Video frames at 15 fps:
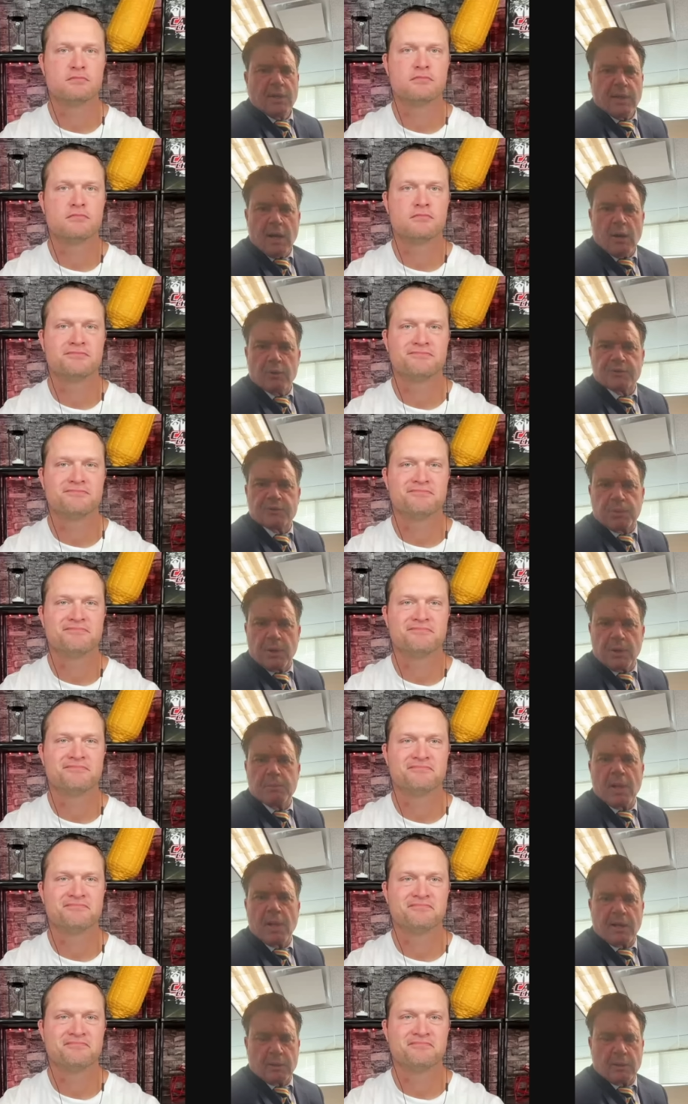Speaker 1: Now it's pretty
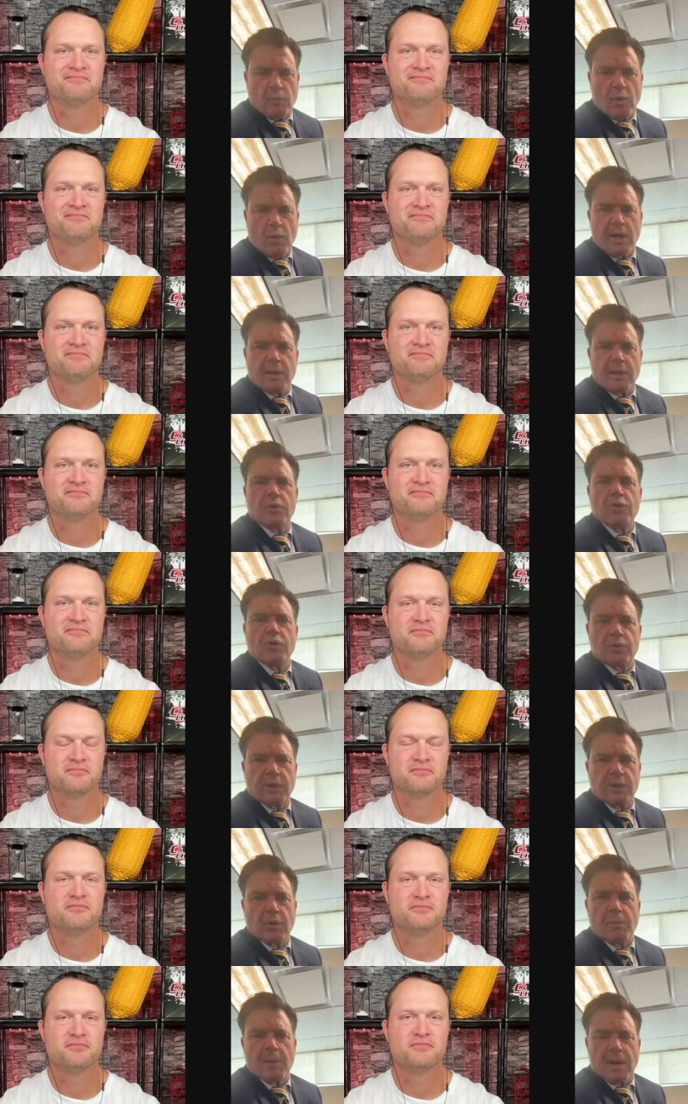black and white who
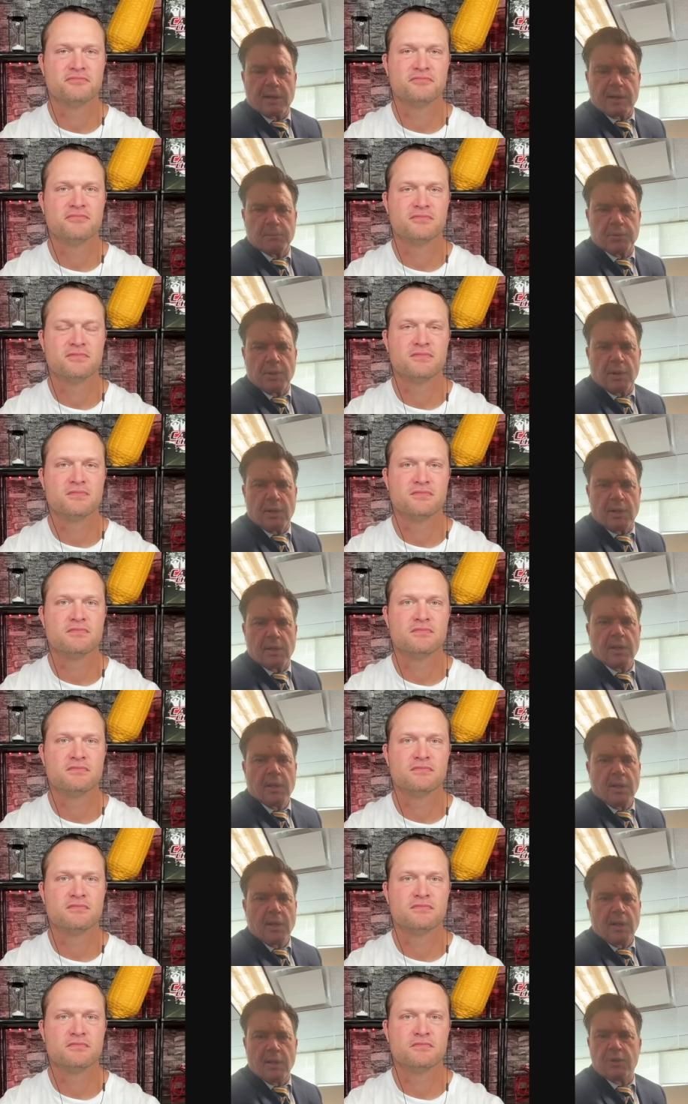can go back and play
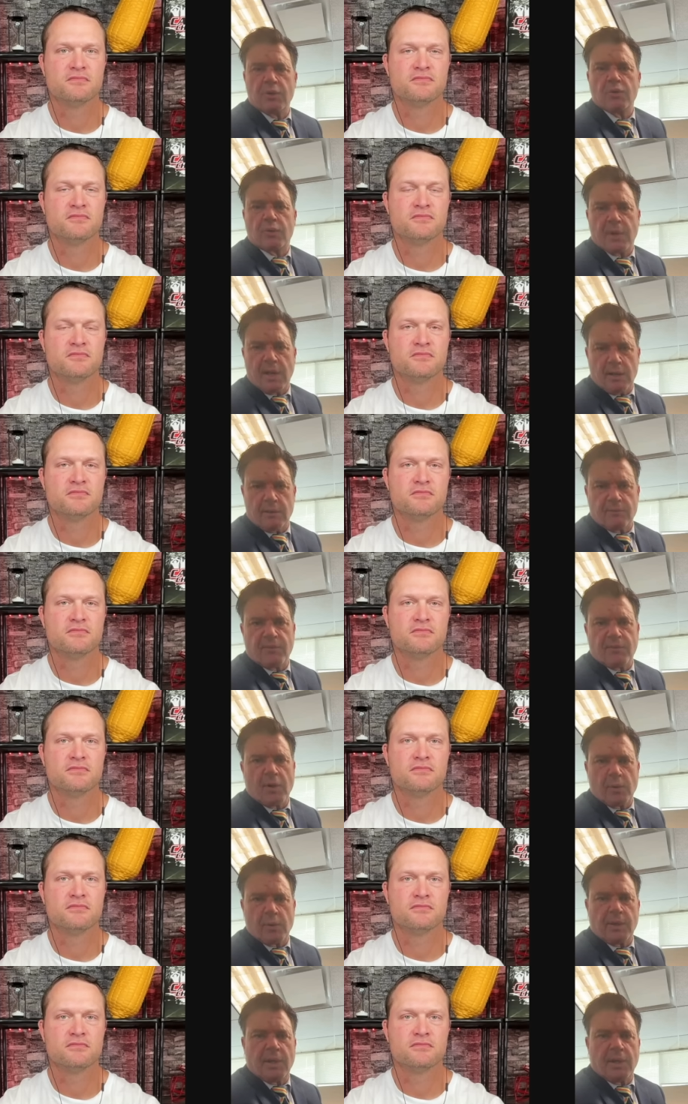and who can't
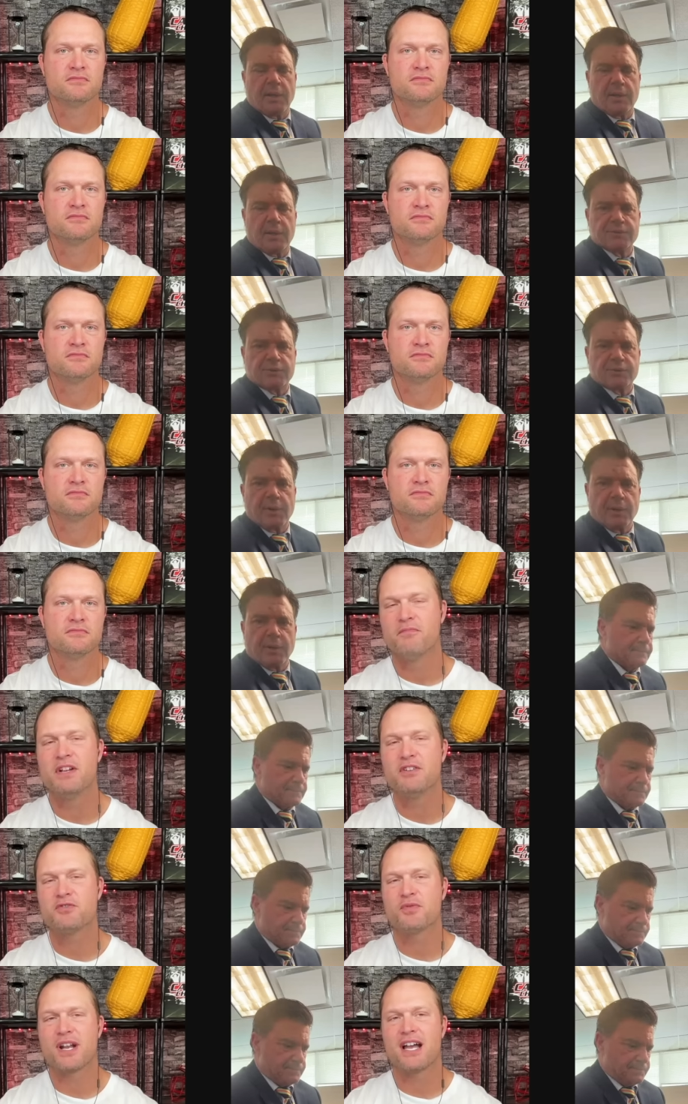following a head head injury.
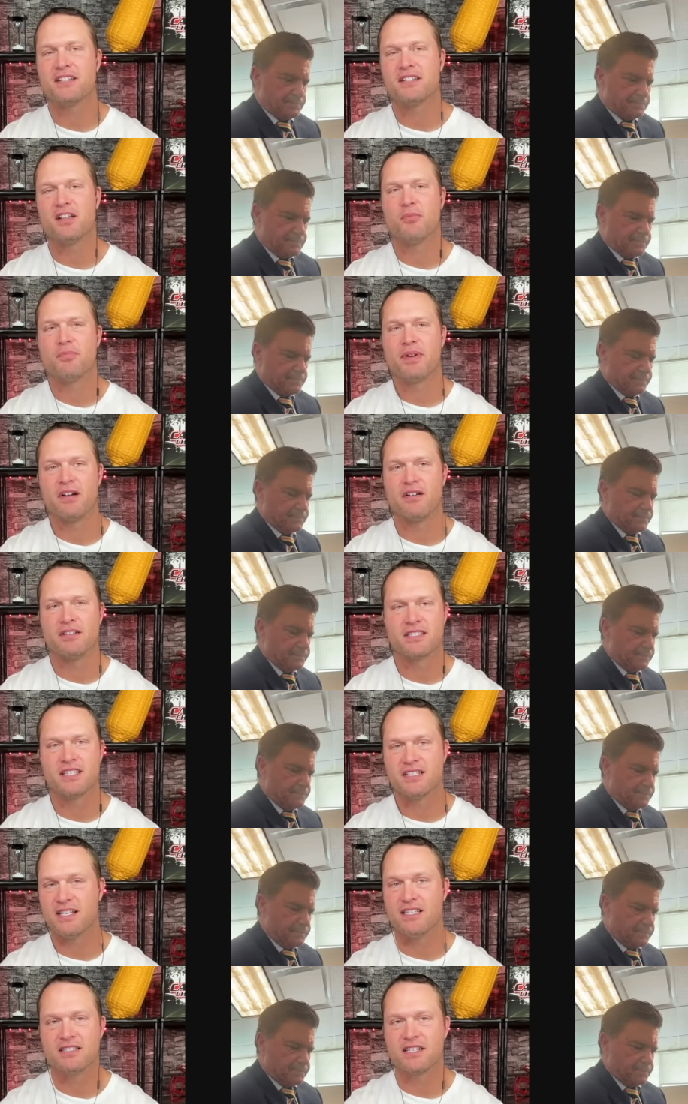
Speaker 2: Here's what I tell parents
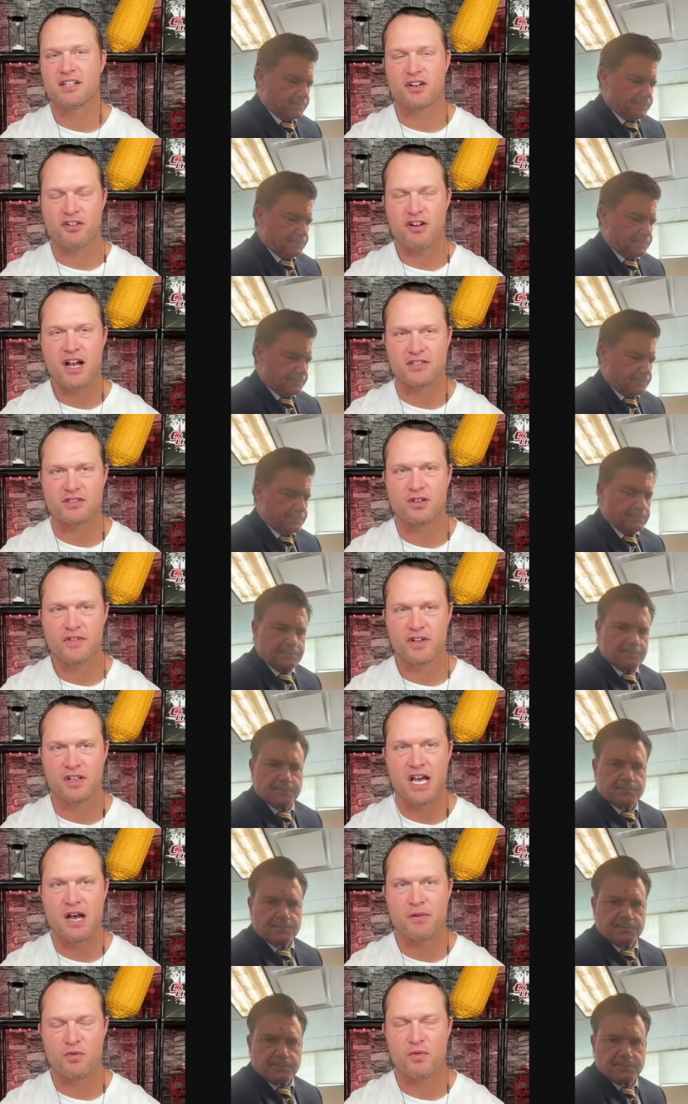because it's going to cross over a
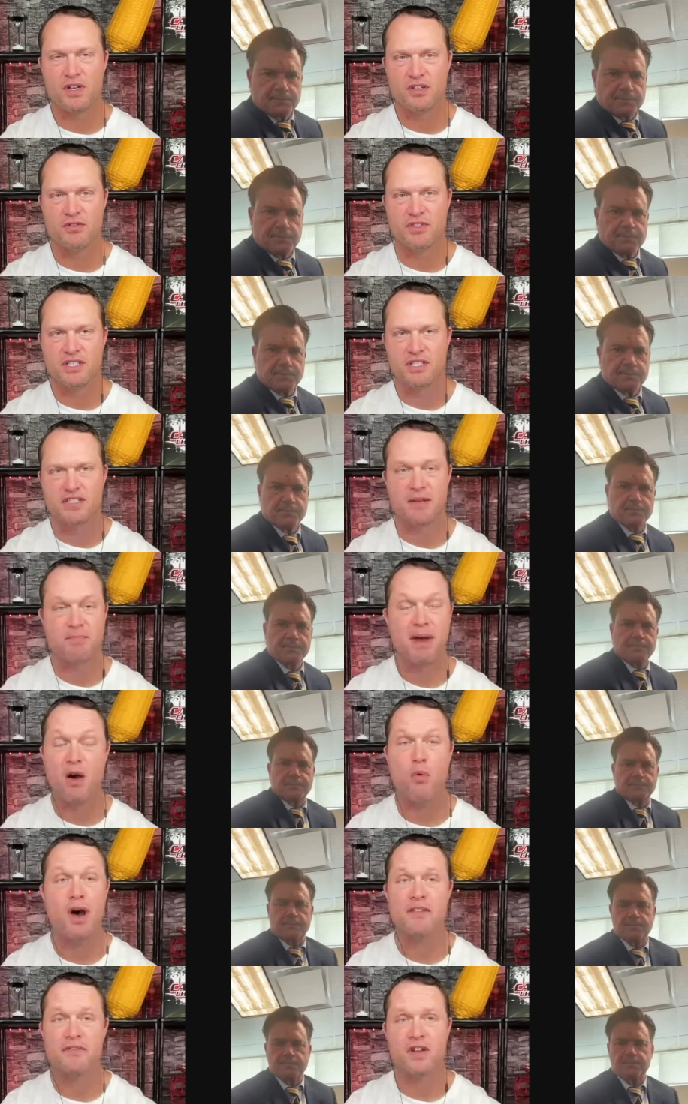lot with what you just said. My
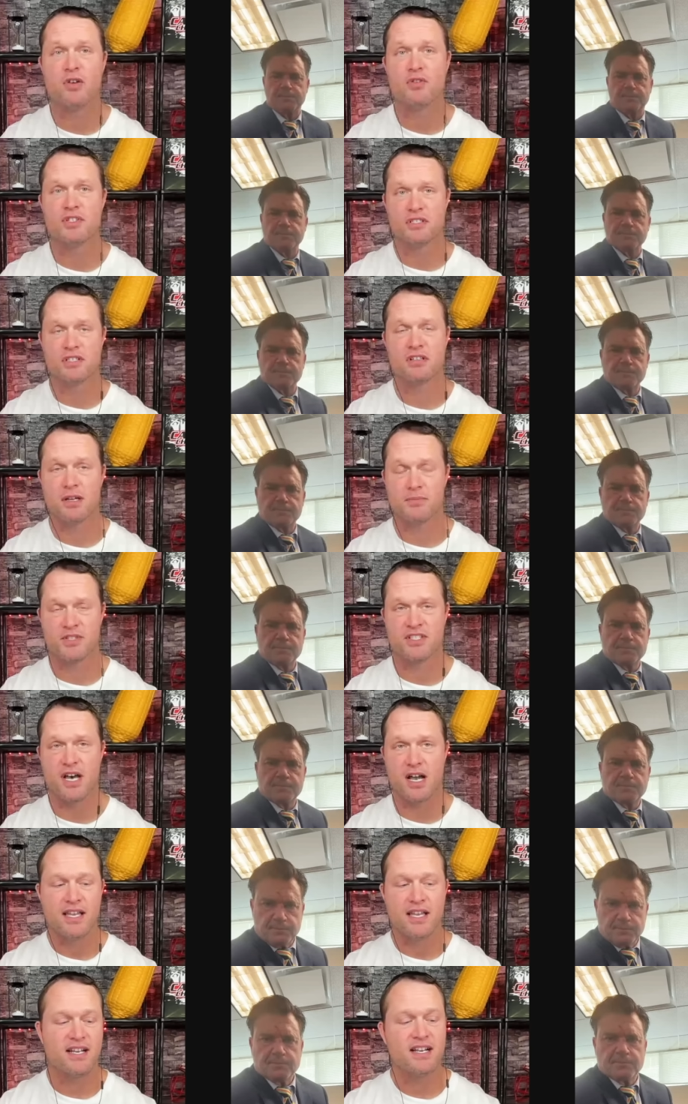wife coaches club
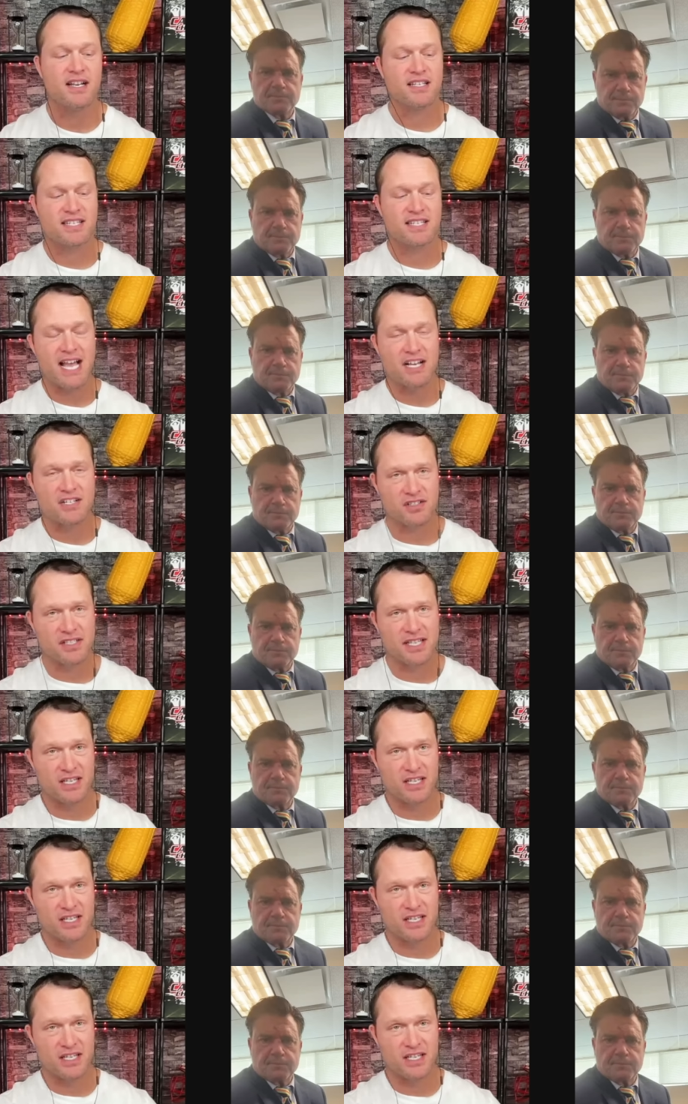soccer, and it is actually